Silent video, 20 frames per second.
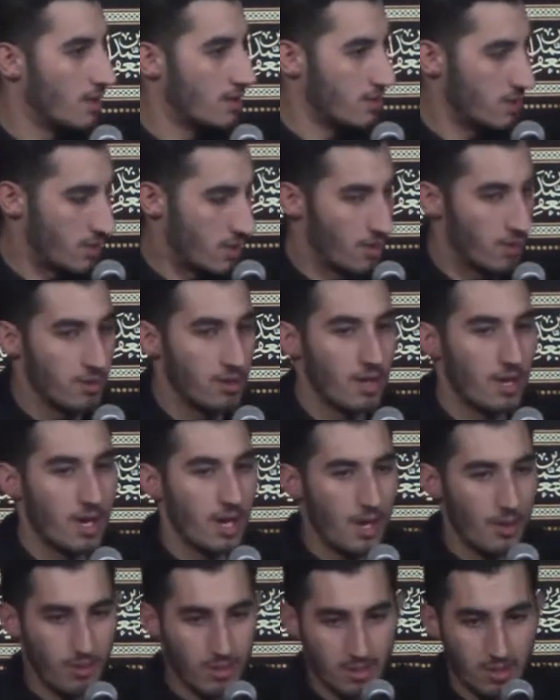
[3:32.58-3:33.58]
You know,
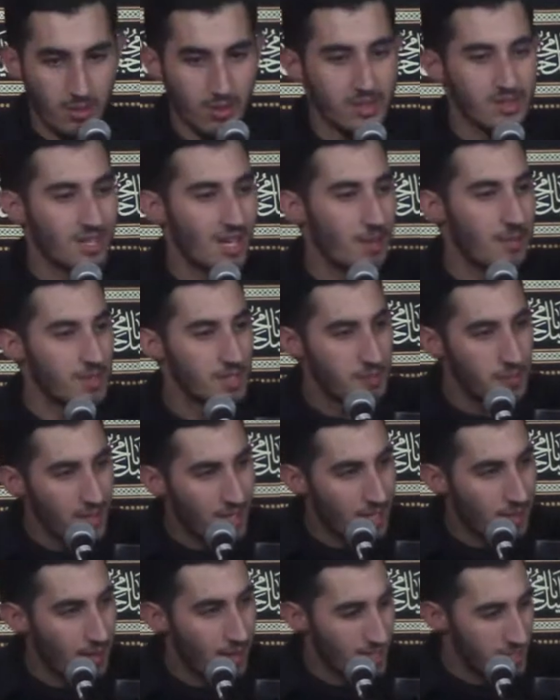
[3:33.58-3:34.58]
when he wants to come and speak
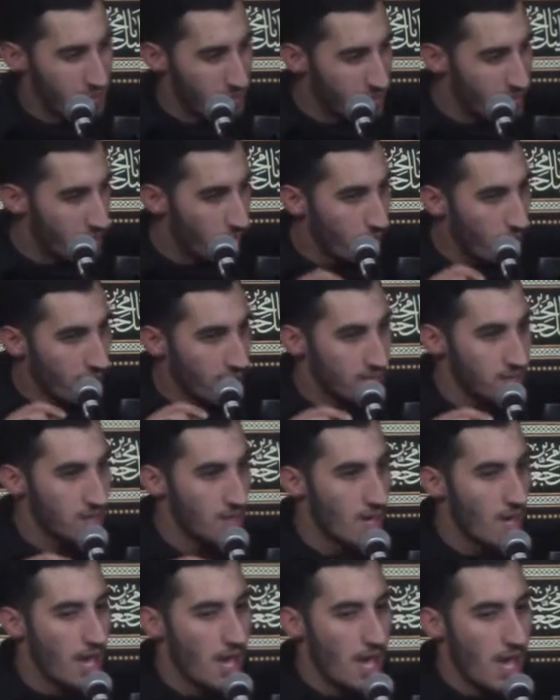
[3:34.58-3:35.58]
about specifics,
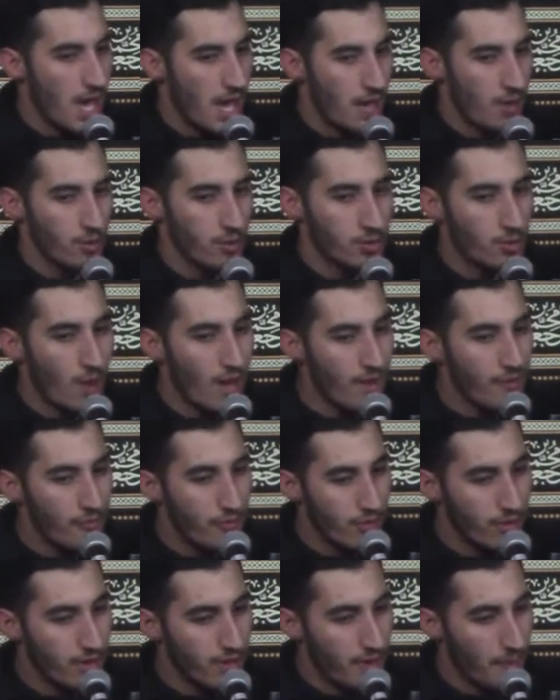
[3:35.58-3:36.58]
he would wait for
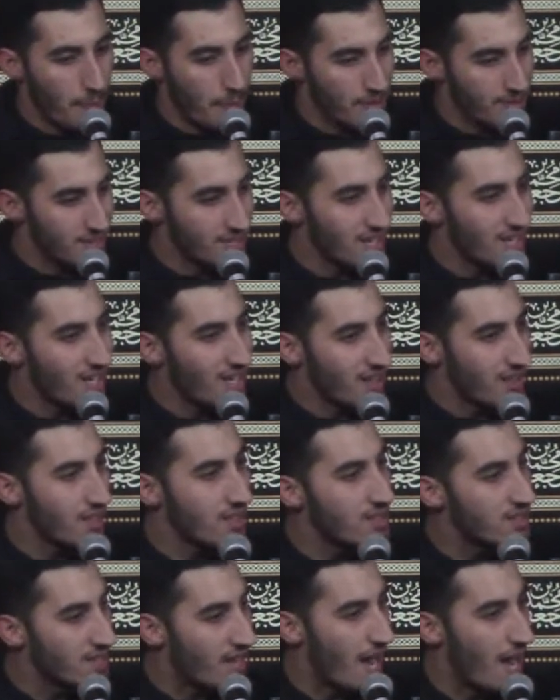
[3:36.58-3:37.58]
the particular
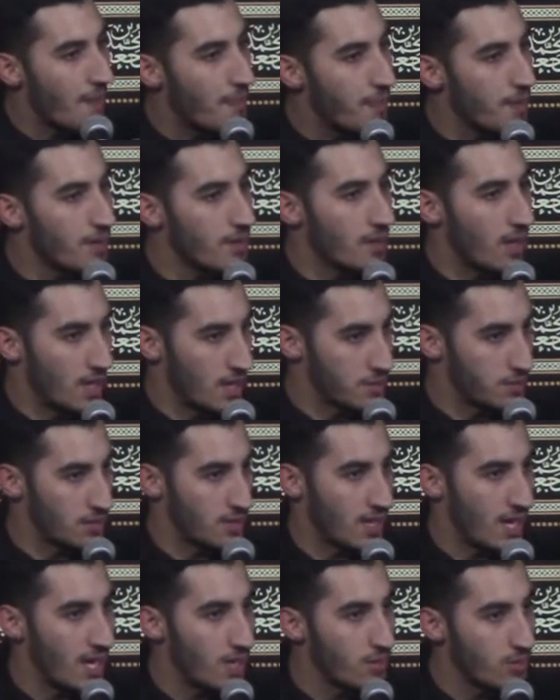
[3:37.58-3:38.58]
thing to happen. Allah subhanahu
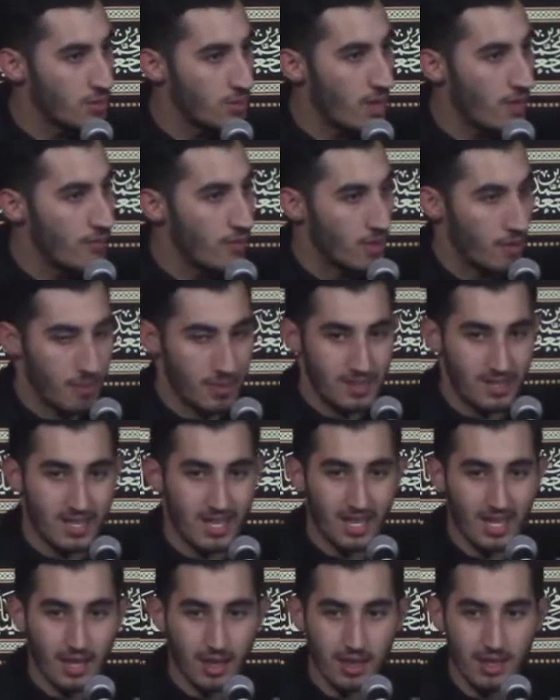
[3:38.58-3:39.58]
wa ta'ala would wait for the
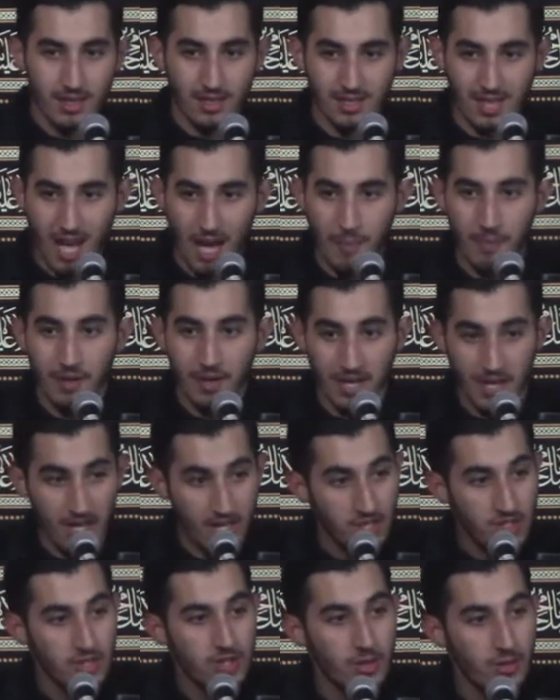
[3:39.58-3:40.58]
particular thing to happen in
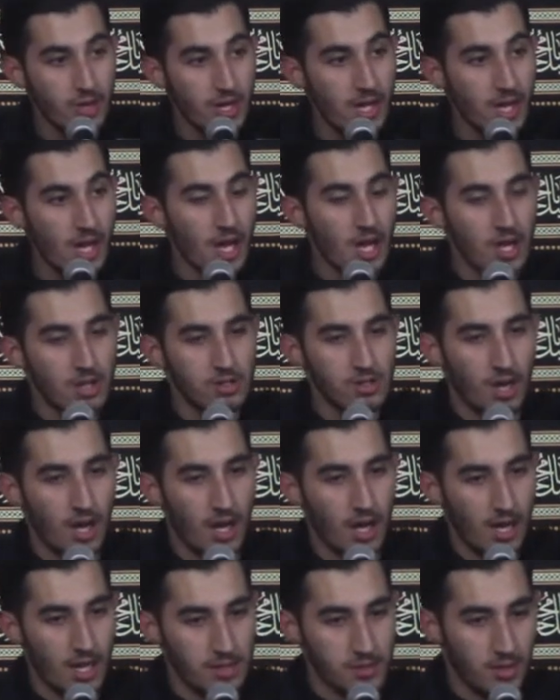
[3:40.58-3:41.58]
history. So
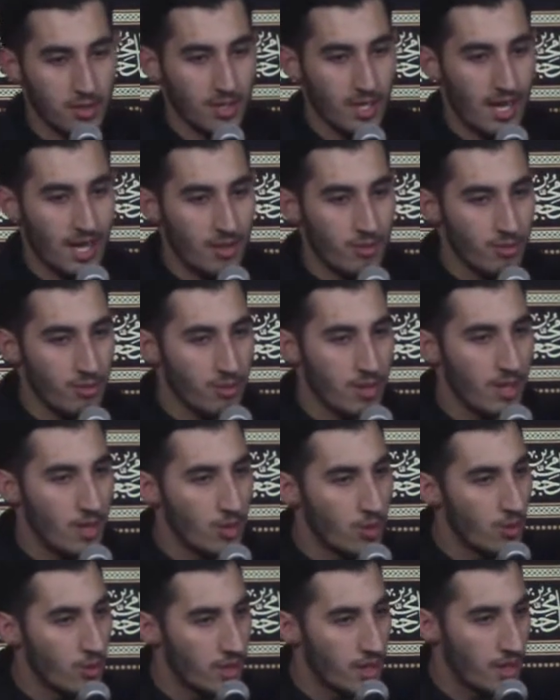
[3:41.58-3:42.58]
Allah subhanahu wa ta'ala will then
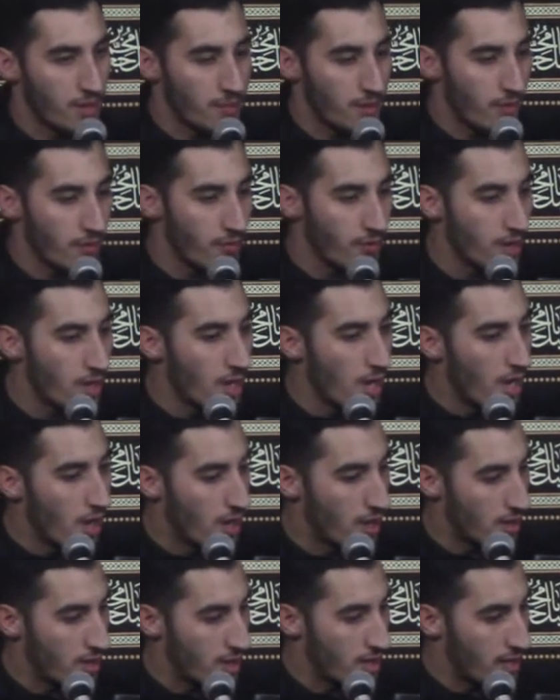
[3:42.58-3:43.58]
order the Prophet,
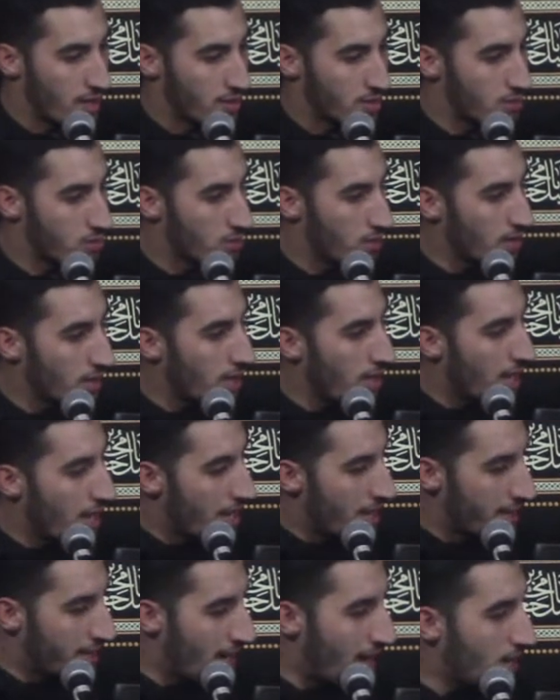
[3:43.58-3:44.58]
okay, Ya Rasulullah,
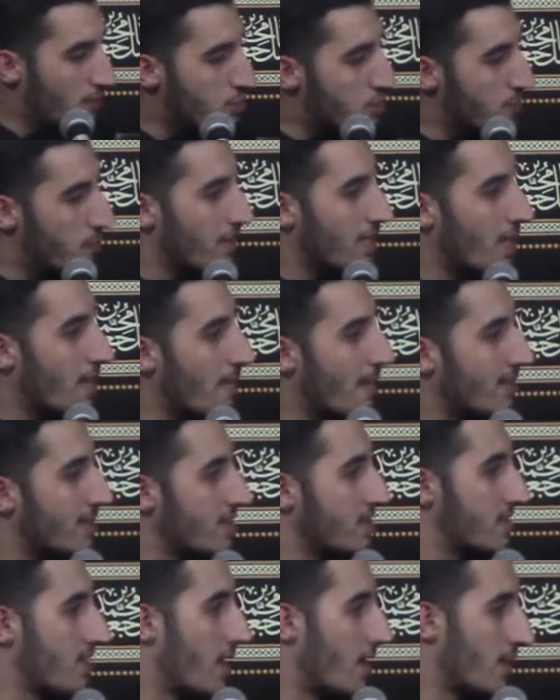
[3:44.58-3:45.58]
now speak about
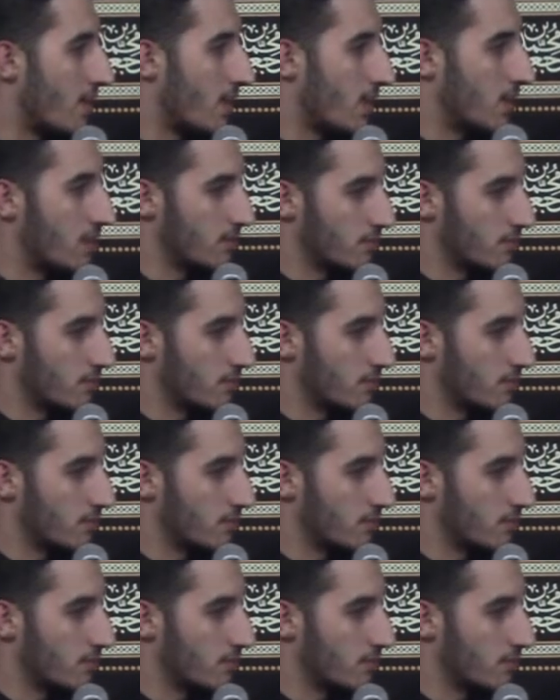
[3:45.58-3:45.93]
this ayah.